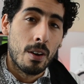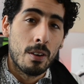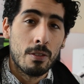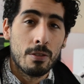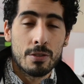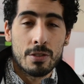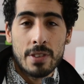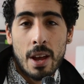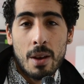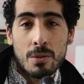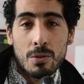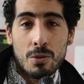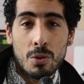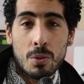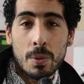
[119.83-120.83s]

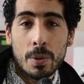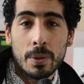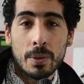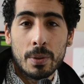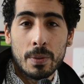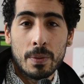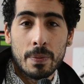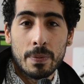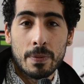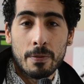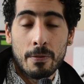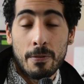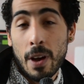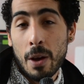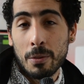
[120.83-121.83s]
sounds you will
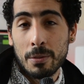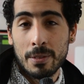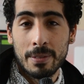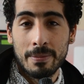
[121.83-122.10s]
found.